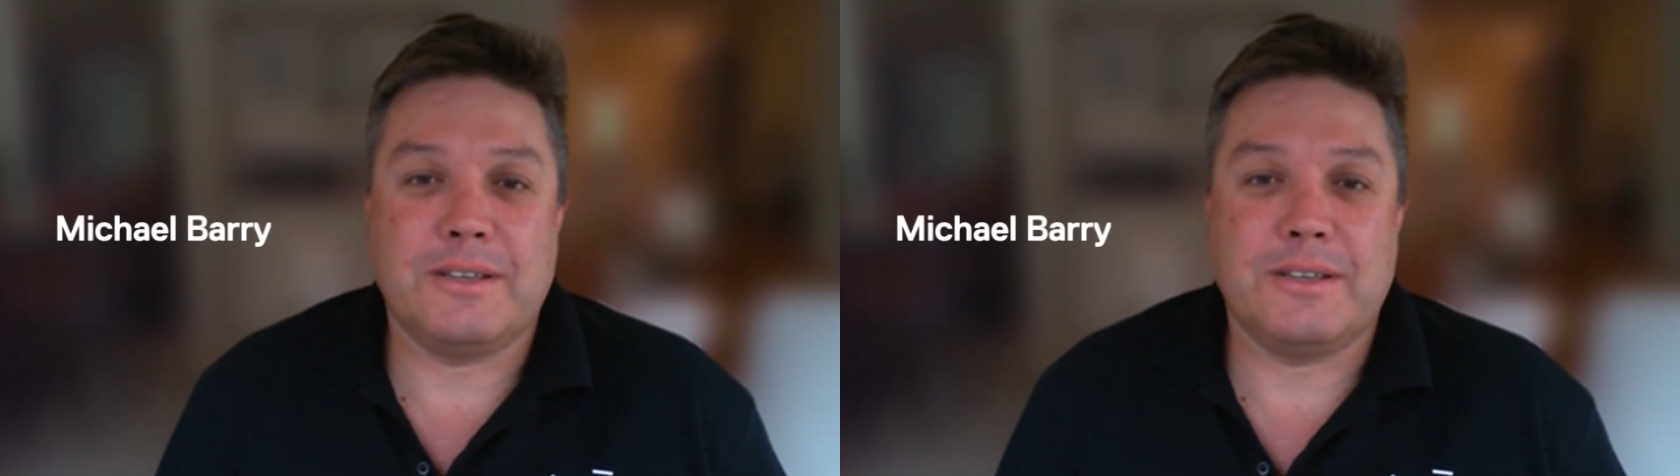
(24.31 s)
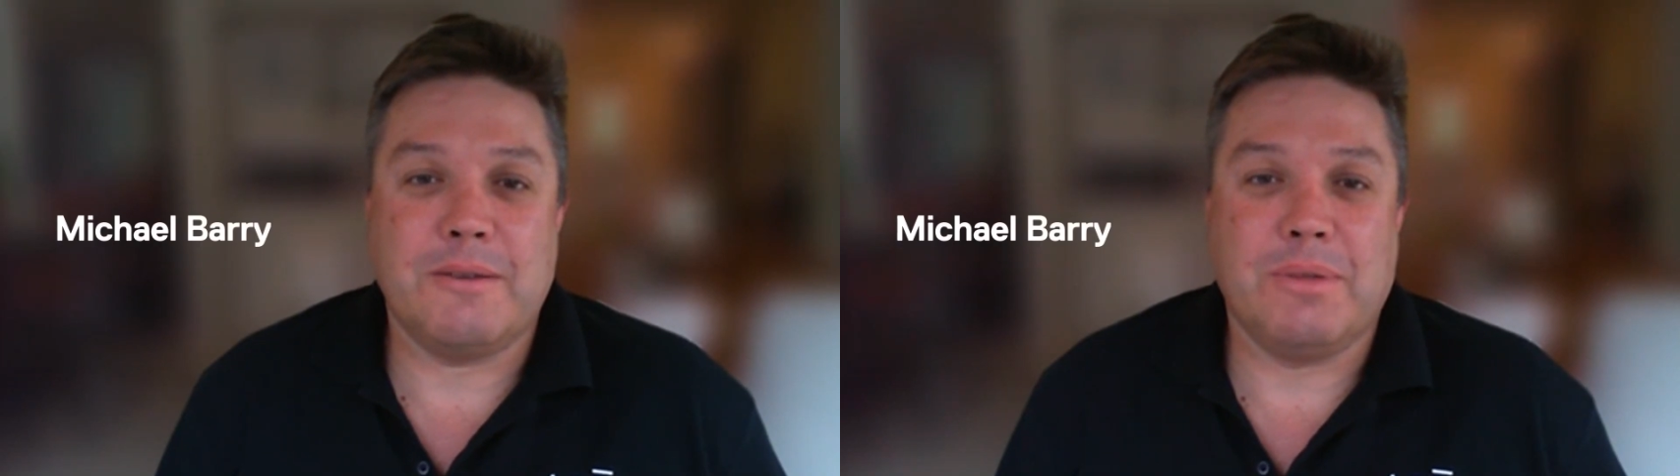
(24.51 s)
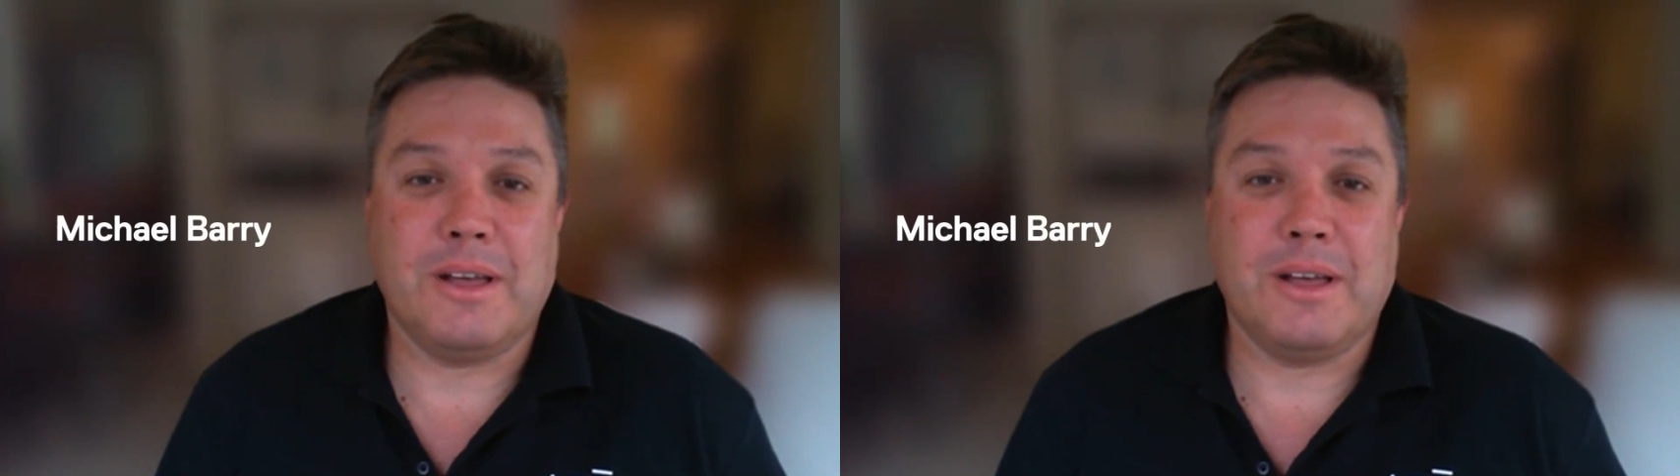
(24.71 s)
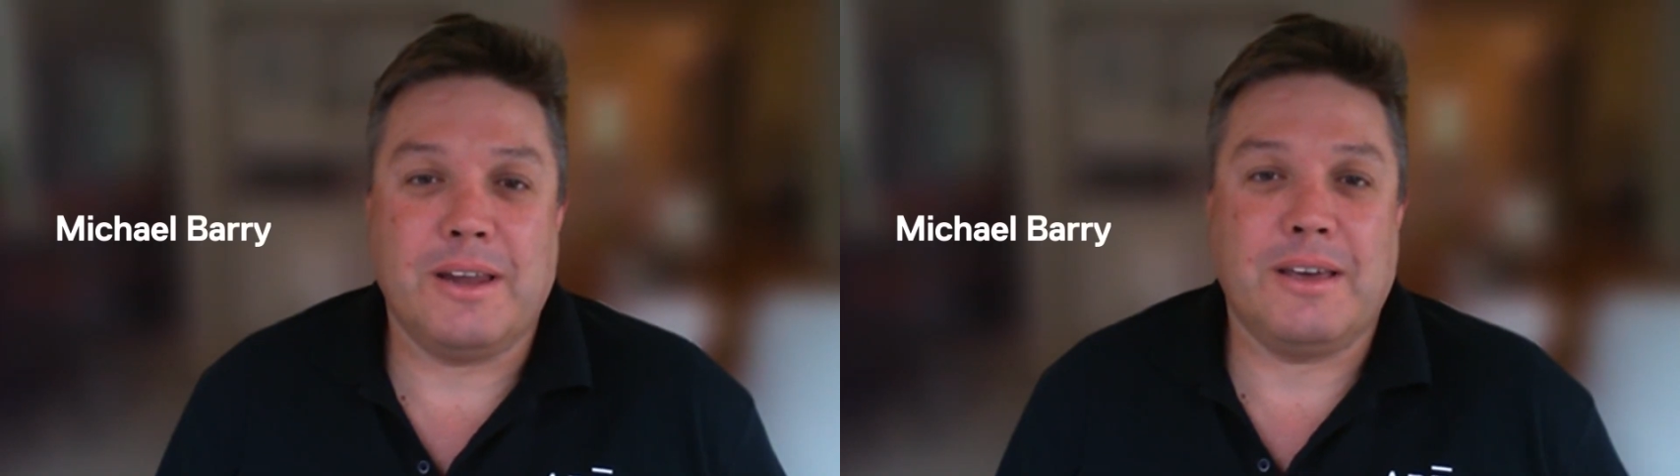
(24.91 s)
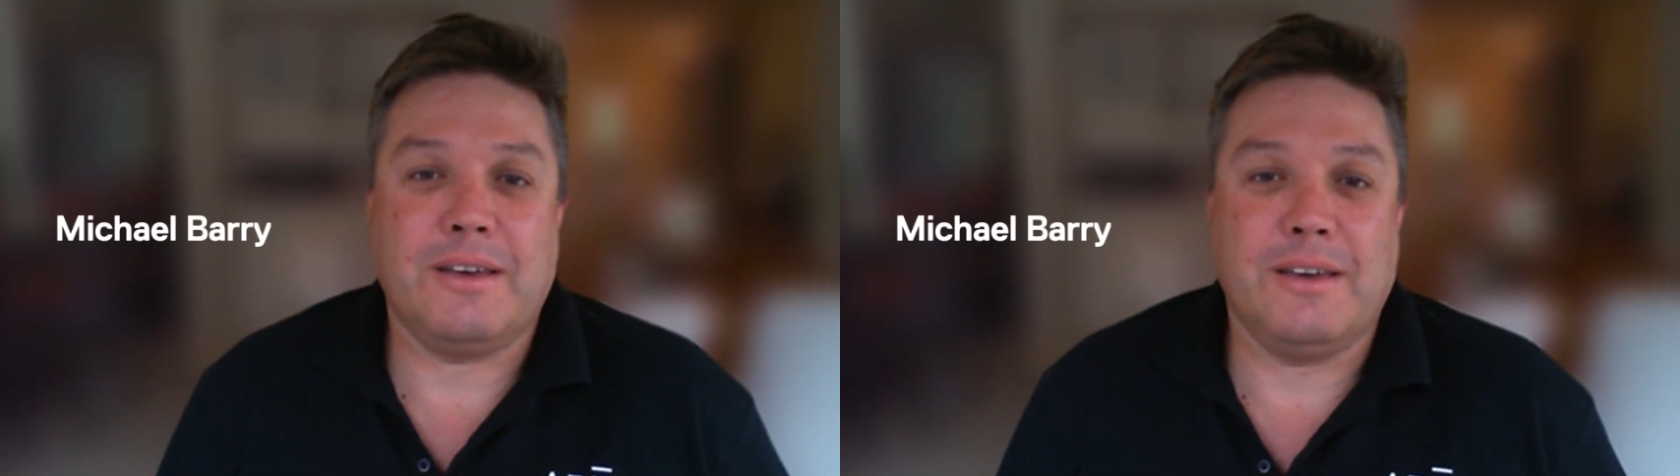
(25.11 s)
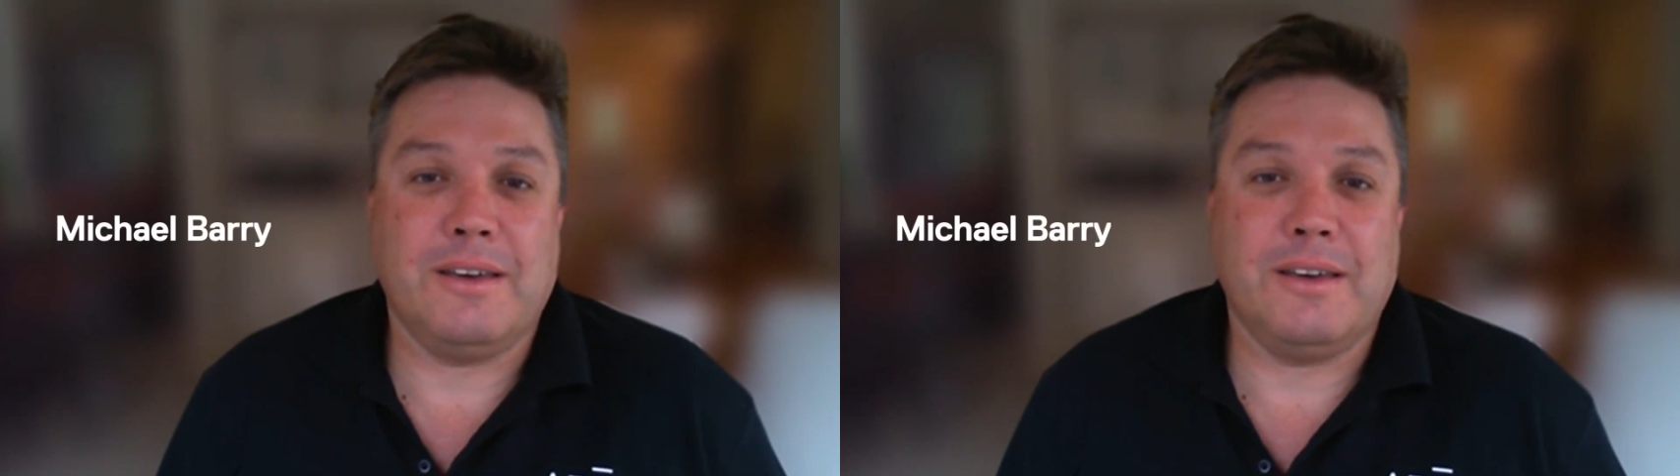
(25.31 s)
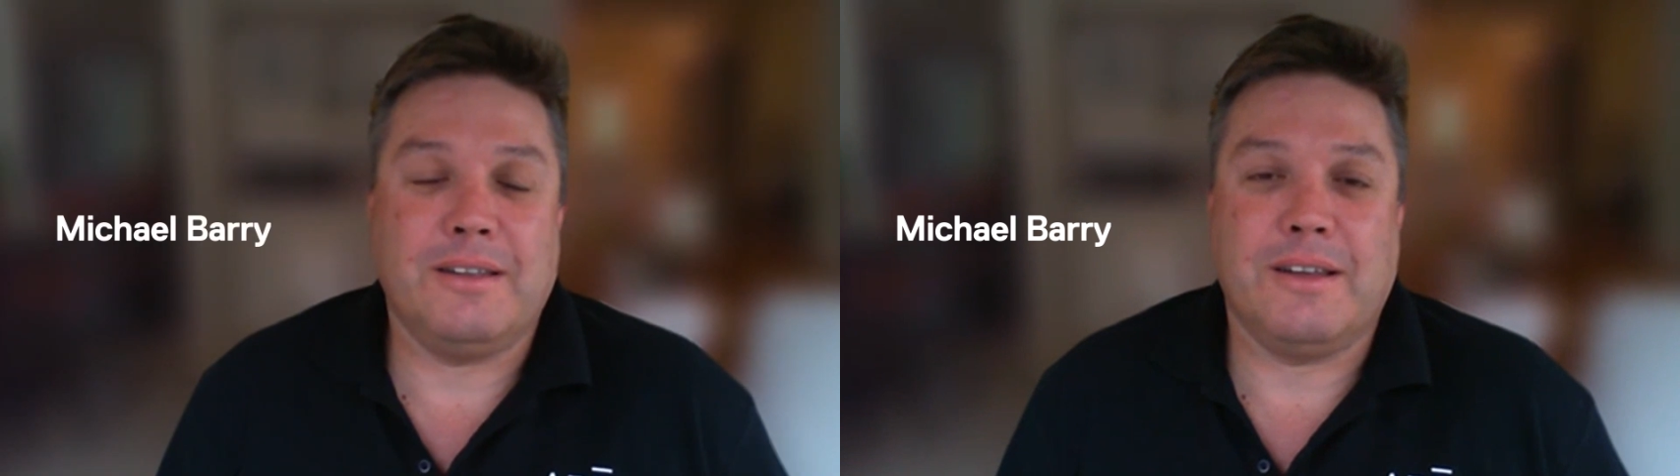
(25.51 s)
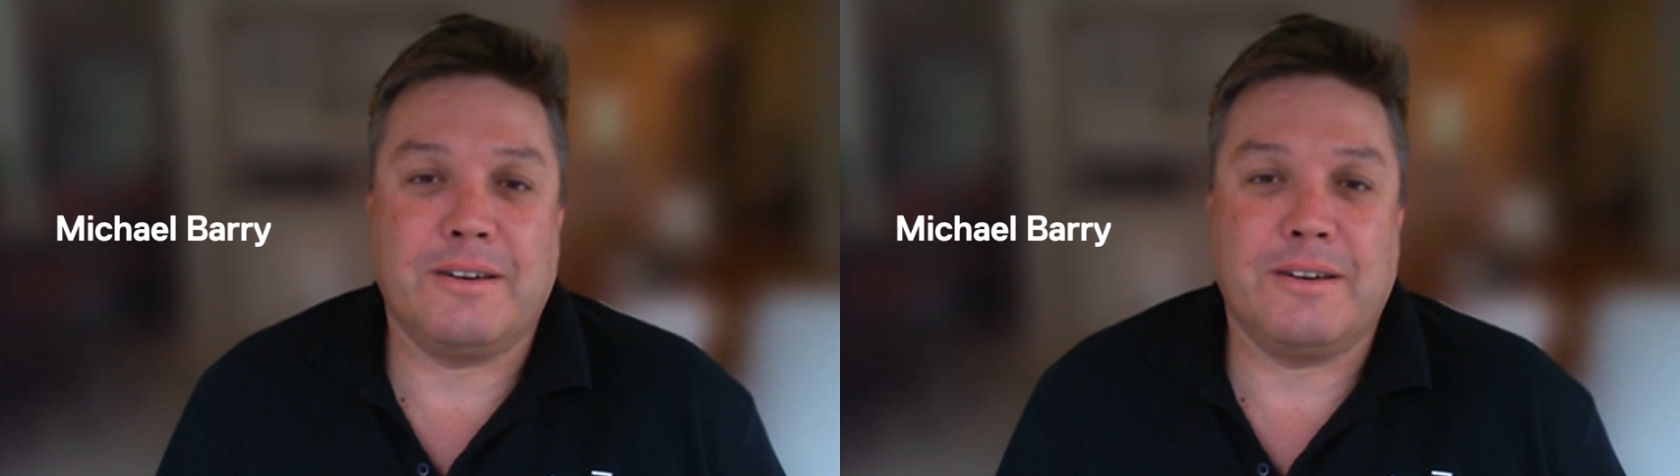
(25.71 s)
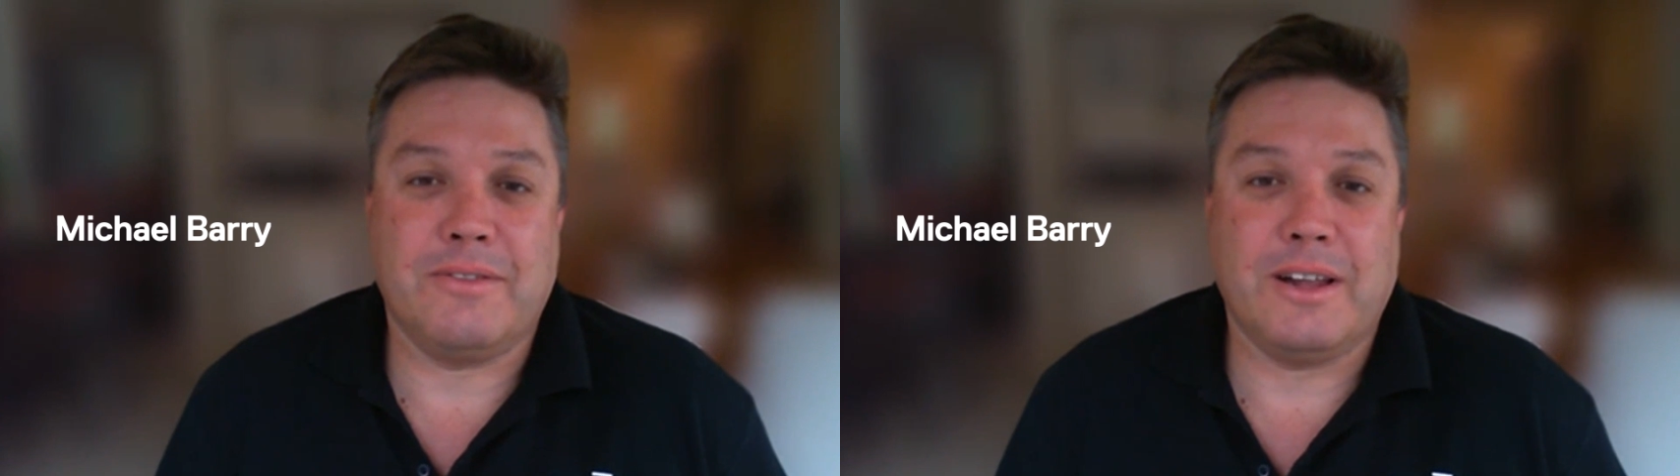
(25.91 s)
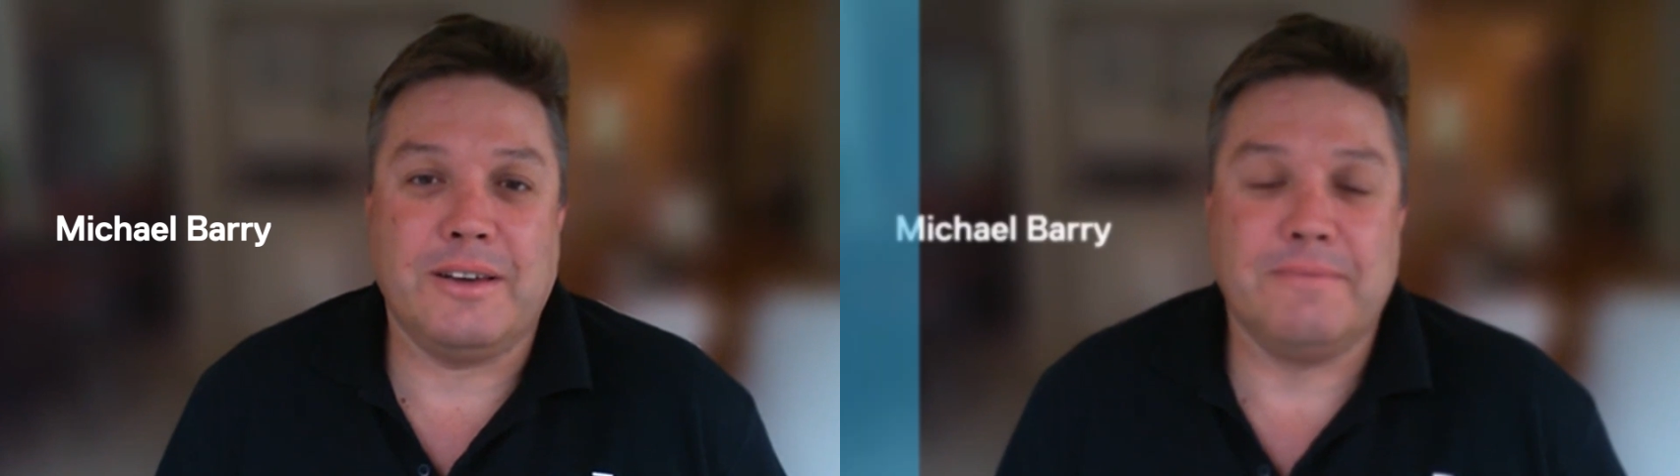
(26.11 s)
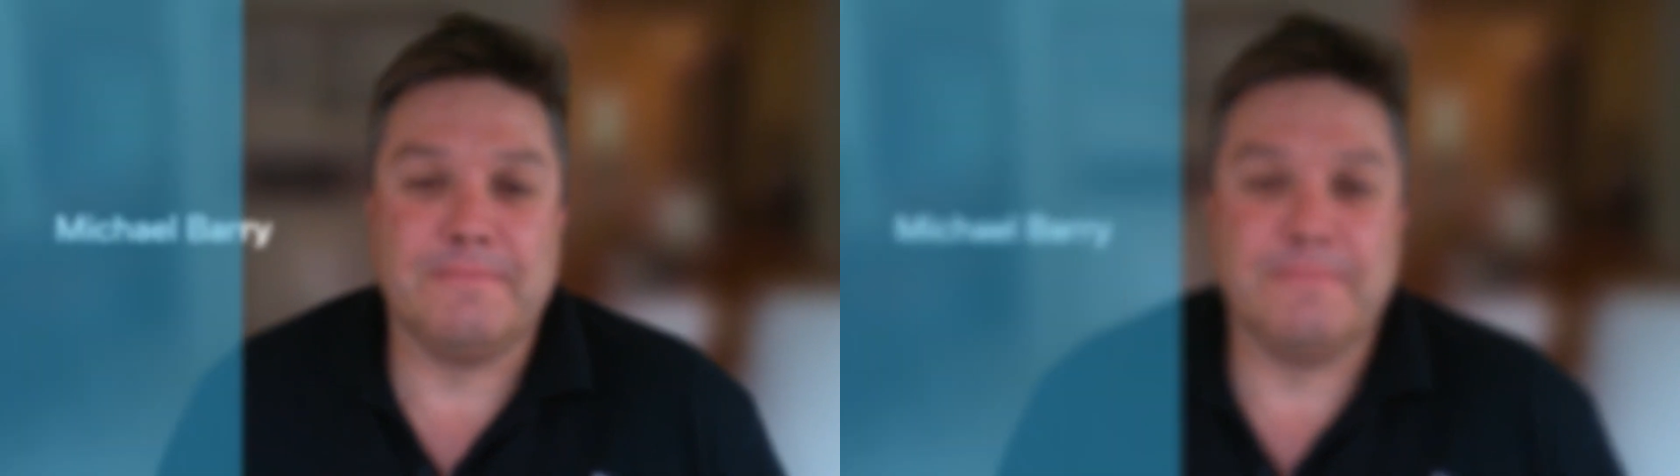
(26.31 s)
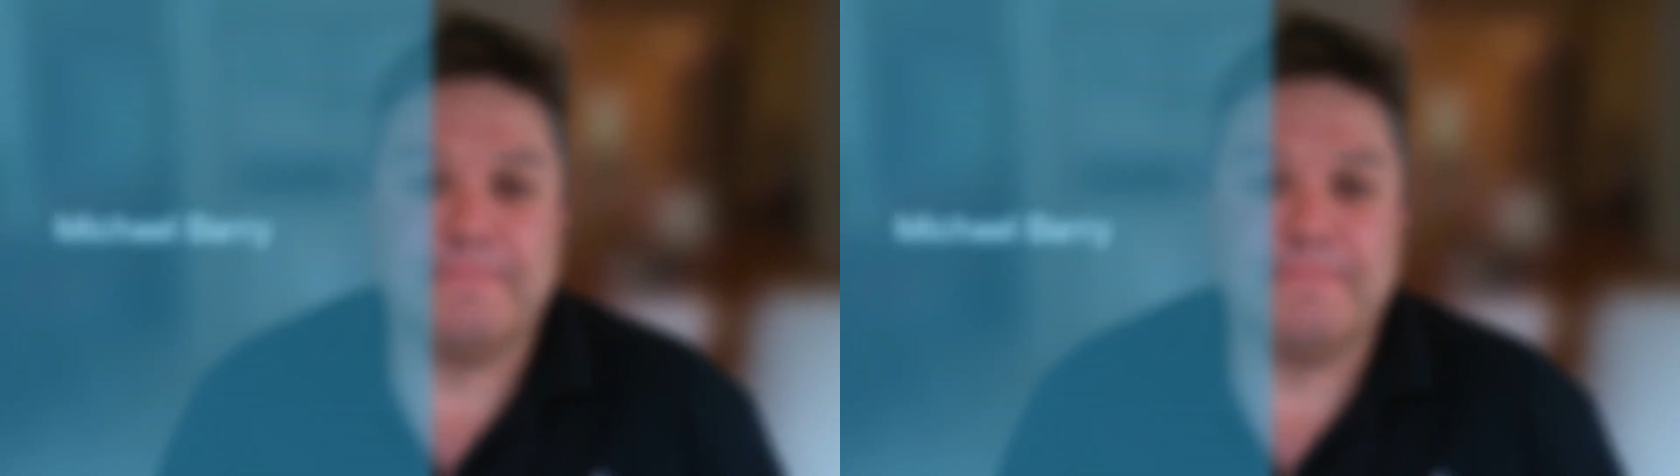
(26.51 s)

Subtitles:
asset planning in Hunter Valley.